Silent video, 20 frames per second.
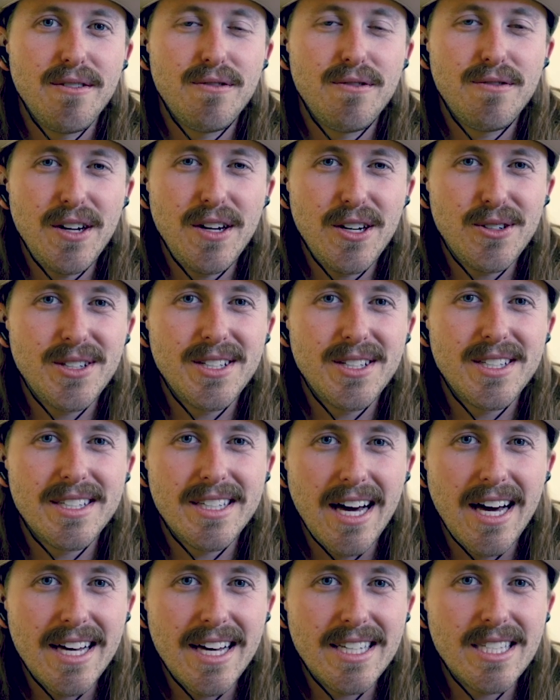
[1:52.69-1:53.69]
fairly
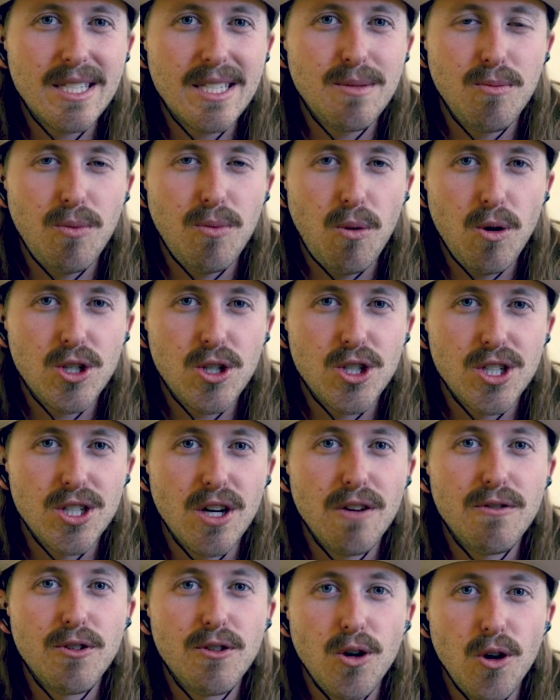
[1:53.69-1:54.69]
sizable portion
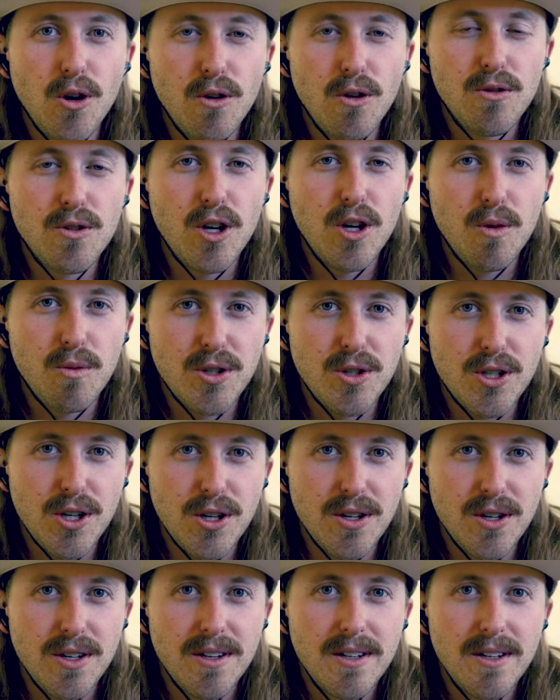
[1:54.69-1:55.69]
of your overall
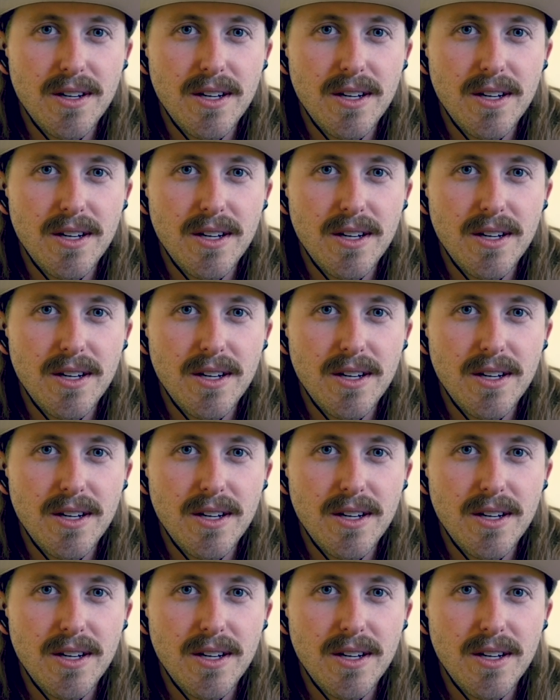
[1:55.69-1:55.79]
return.